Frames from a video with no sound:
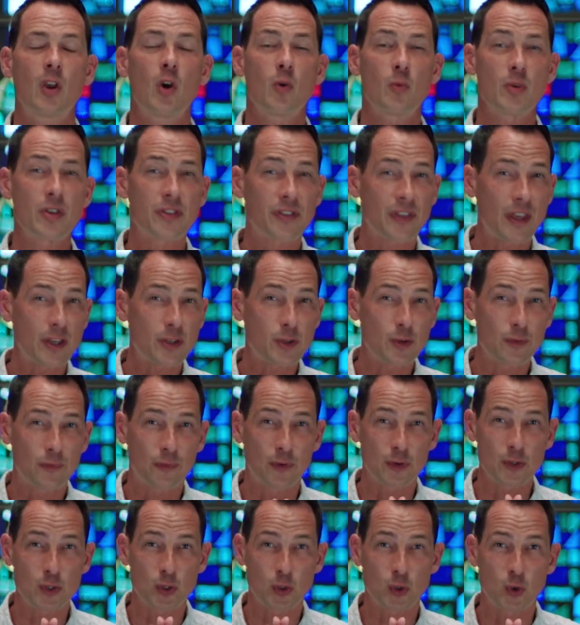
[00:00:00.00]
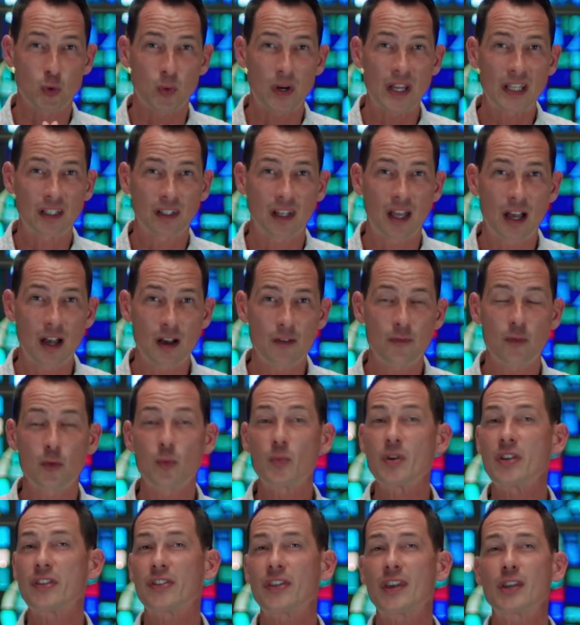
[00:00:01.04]
We thank you for your great love,
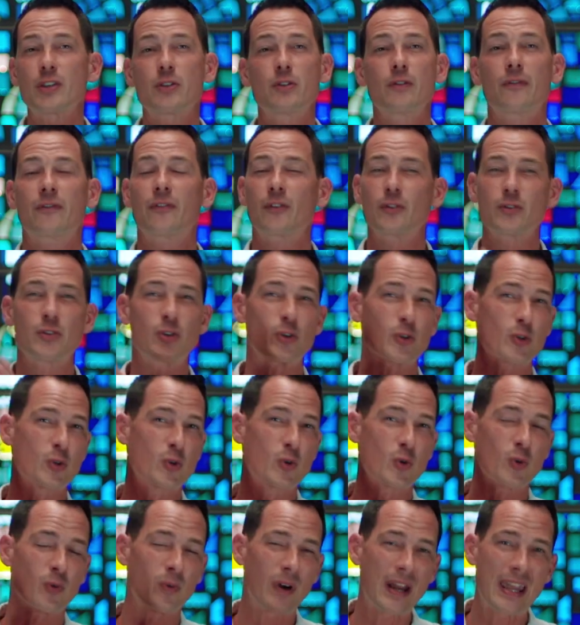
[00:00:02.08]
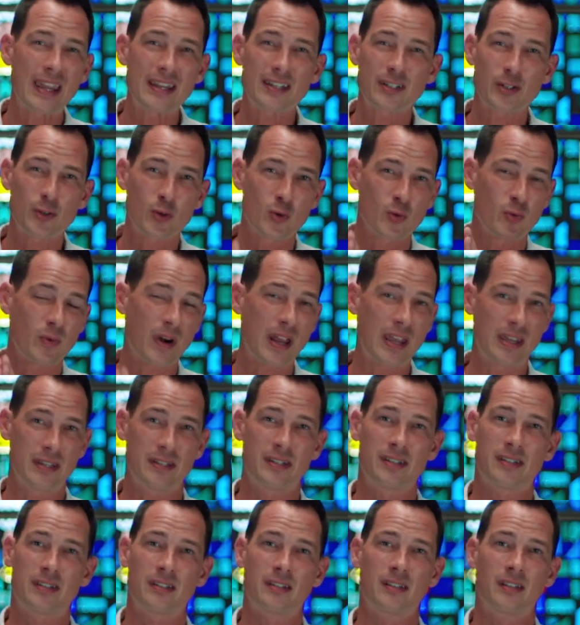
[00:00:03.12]
and we thank you for your great
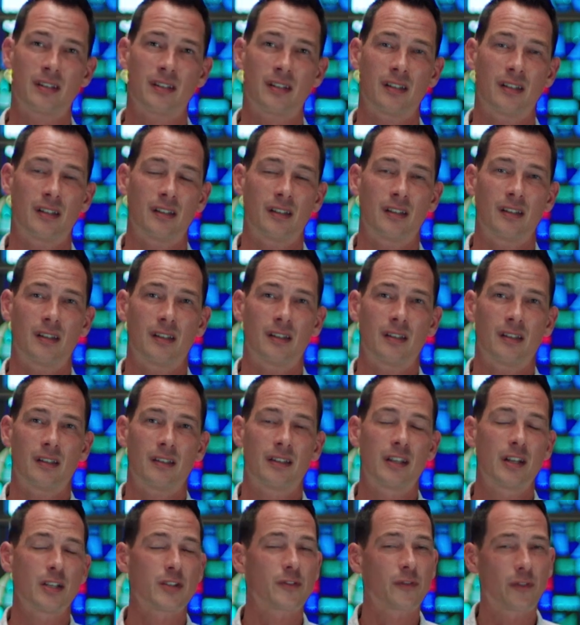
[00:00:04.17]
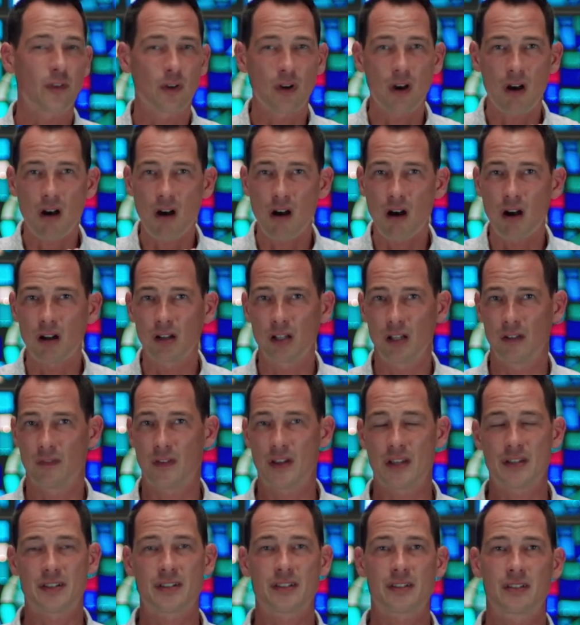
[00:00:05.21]
grace that is for all of
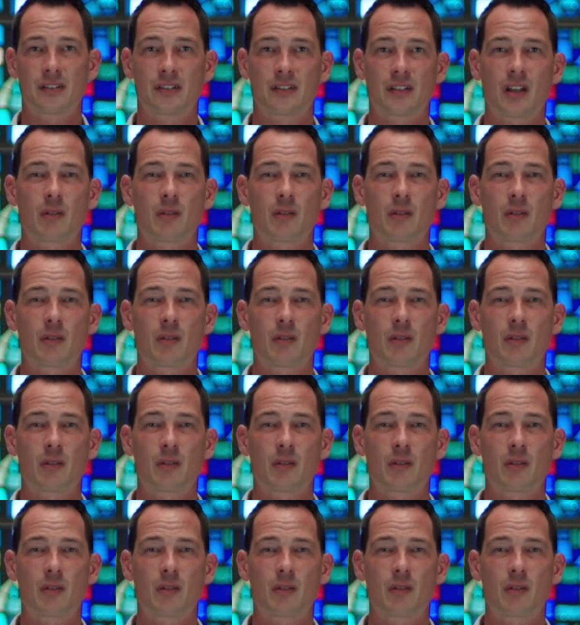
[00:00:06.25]
us.